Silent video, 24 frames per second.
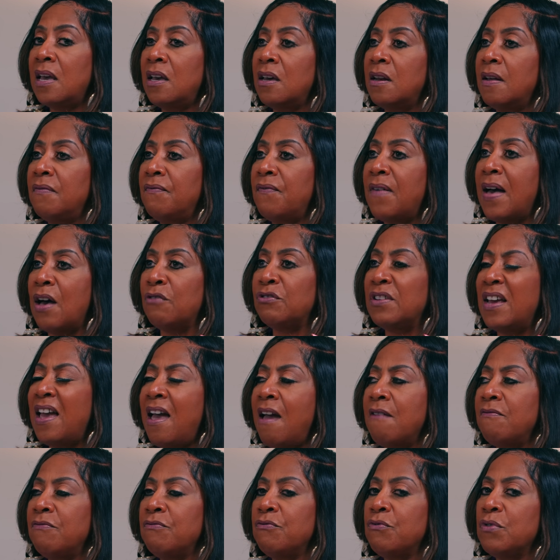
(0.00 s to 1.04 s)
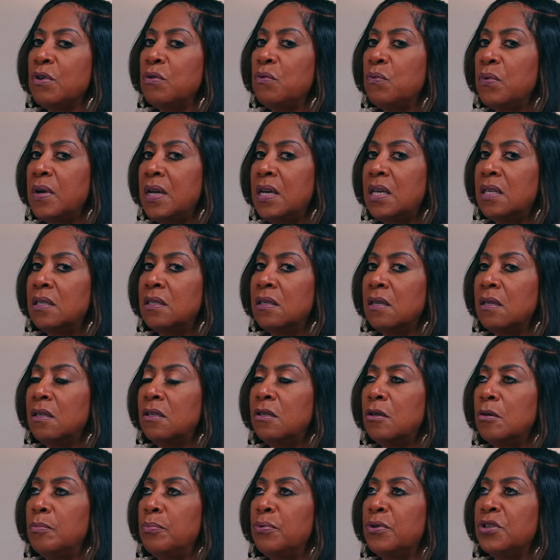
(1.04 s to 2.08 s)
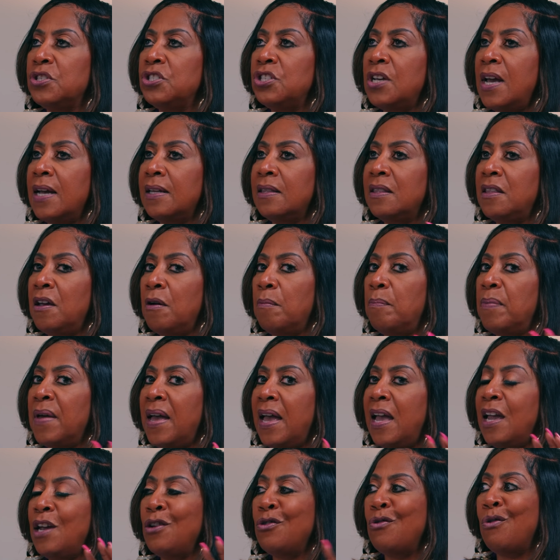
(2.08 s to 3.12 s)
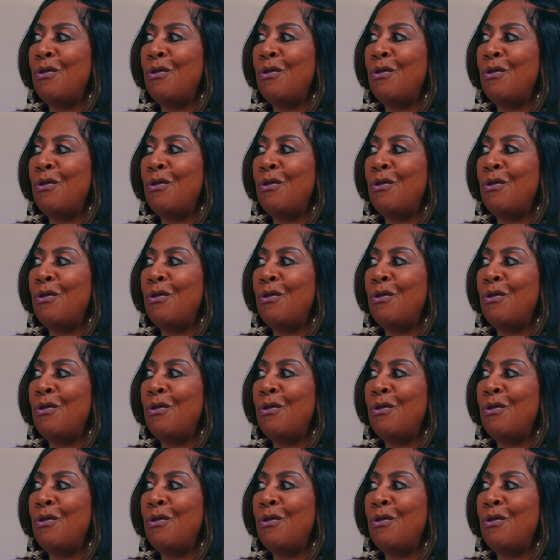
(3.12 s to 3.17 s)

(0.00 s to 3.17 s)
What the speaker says: They could have found every reason to project their pain